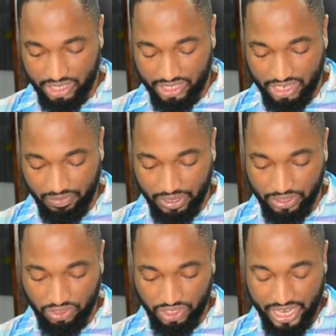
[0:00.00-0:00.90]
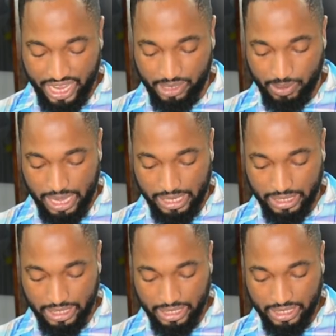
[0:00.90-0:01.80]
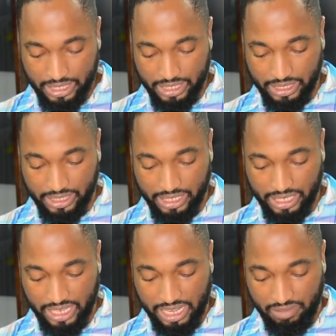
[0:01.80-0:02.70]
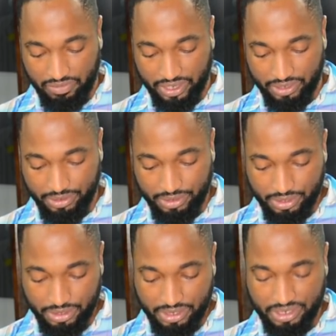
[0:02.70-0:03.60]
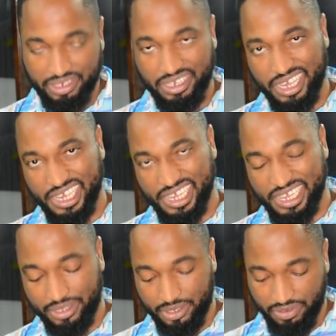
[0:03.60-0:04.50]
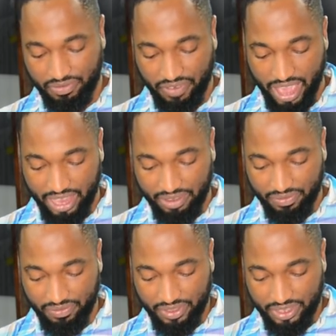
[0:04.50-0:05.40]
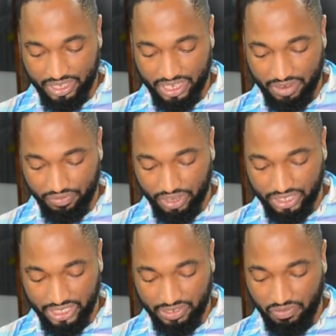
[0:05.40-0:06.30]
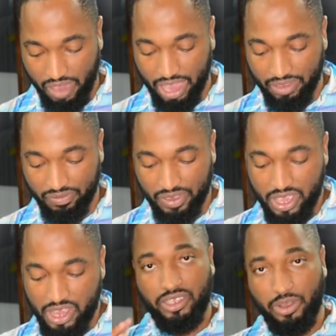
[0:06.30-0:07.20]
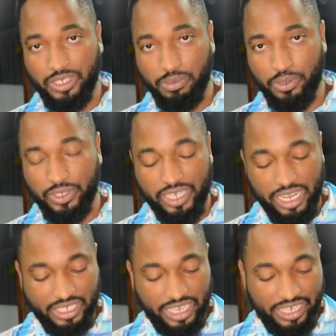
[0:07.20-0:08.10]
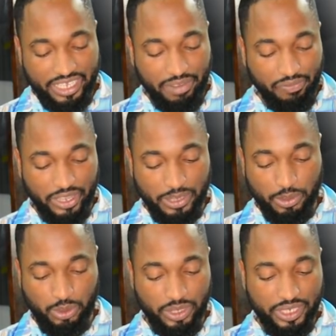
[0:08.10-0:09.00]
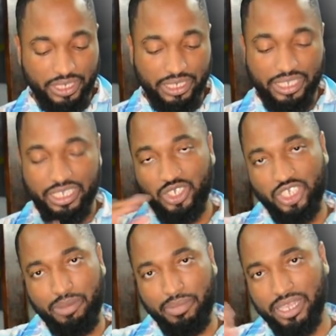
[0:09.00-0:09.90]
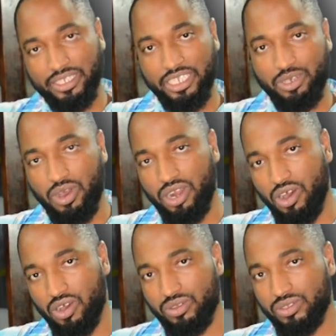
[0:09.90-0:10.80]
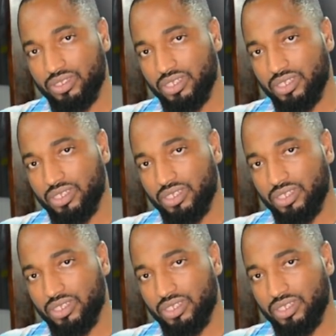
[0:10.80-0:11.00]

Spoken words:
Is the difference 3 here as well? 6 to 11? Nah, 5. The difference is 5. Now, it's important that you get the difference between each number as they go along,